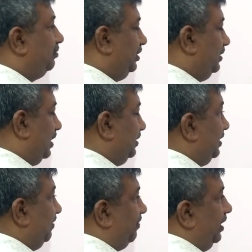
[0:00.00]
So these are the
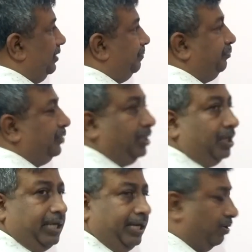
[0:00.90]
different
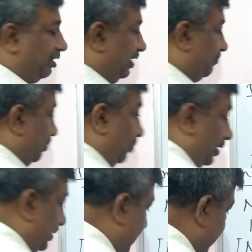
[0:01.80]
inorganic form. Other